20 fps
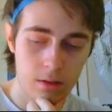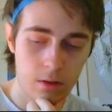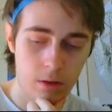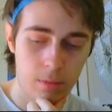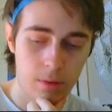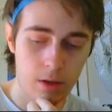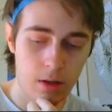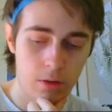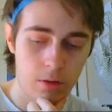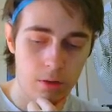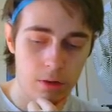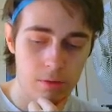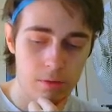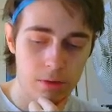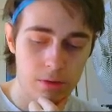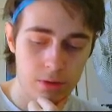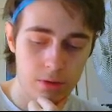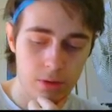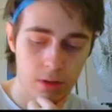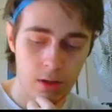Nope, not
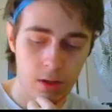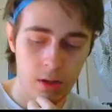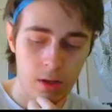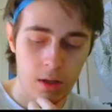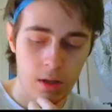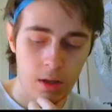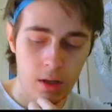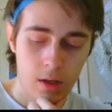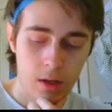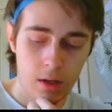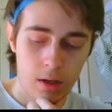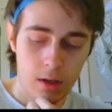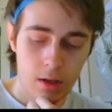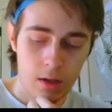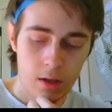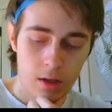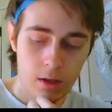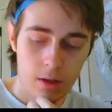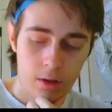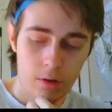Grievous.
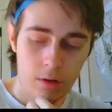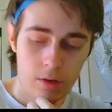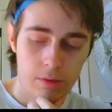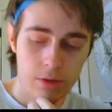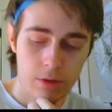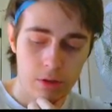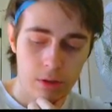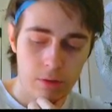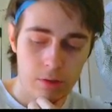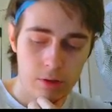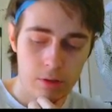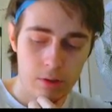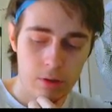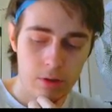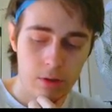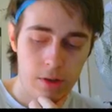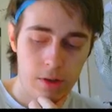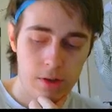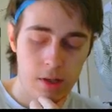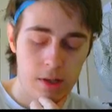Grievous.
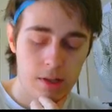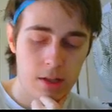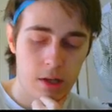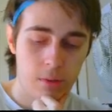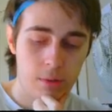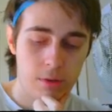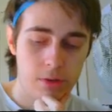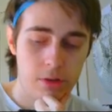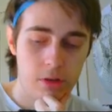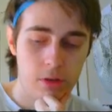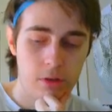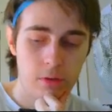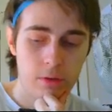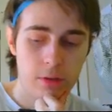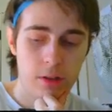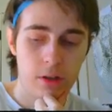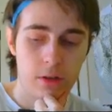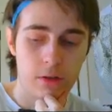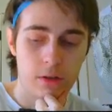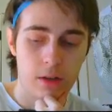So this guy's got one too,
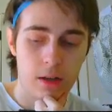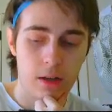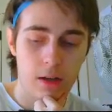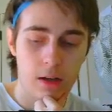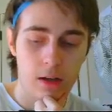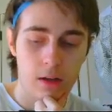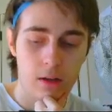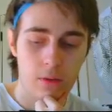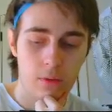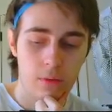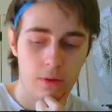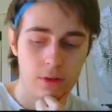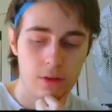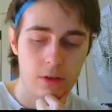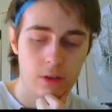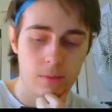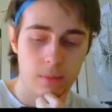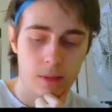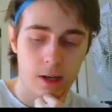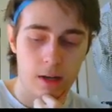only gear 9. What is
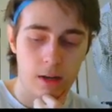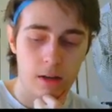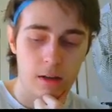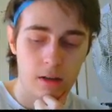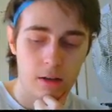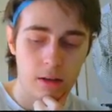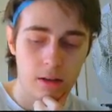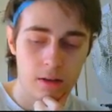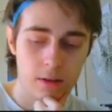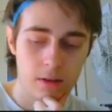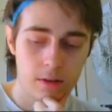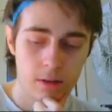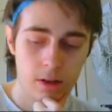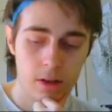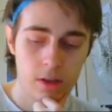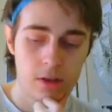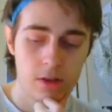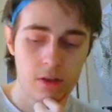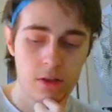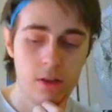his Malik?
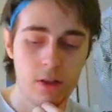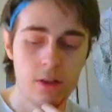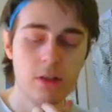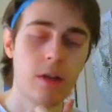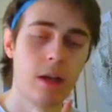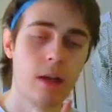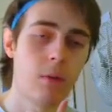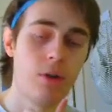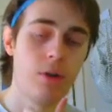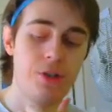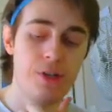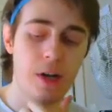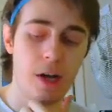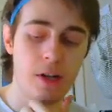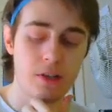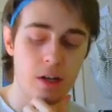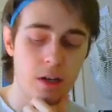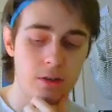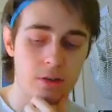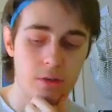It's just, this is like what you
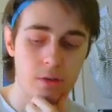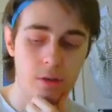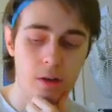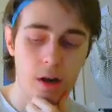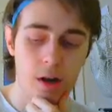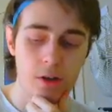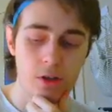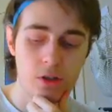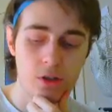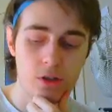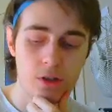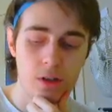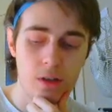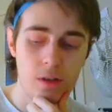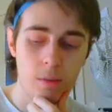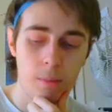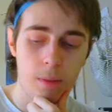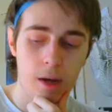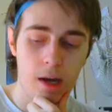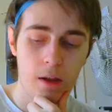guys gotta do. You gotta just see
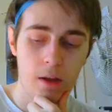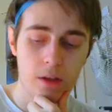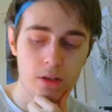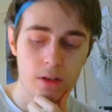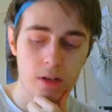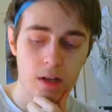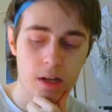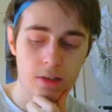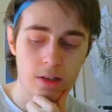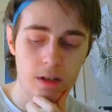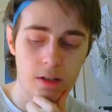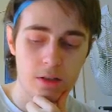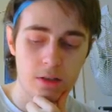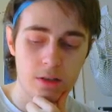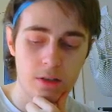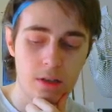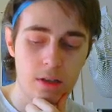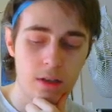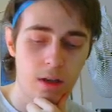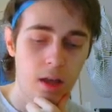the Maliks, you guys gotta
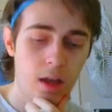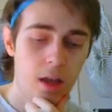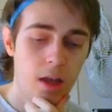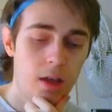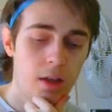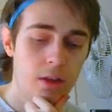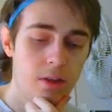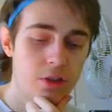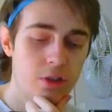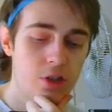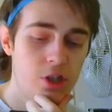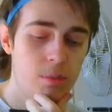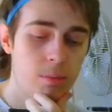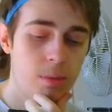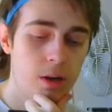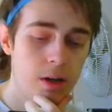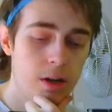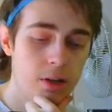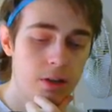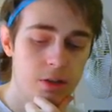see the G
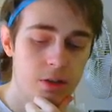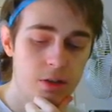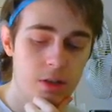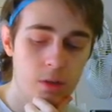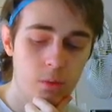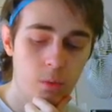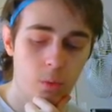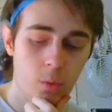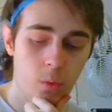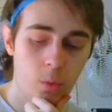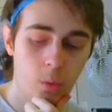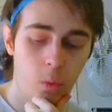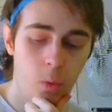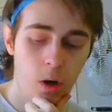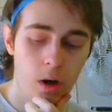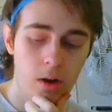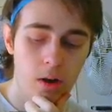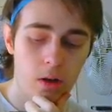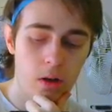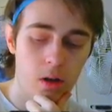Monies, see
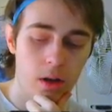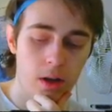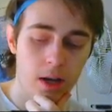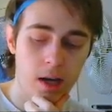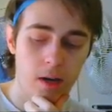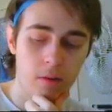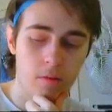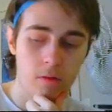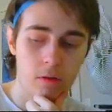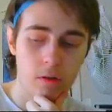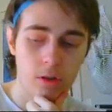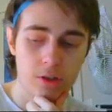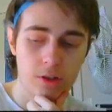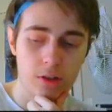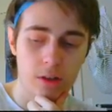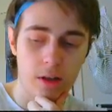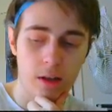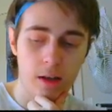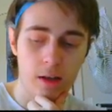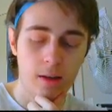what it all kind of looks
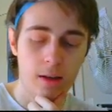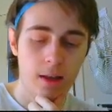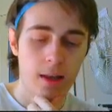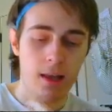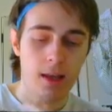like.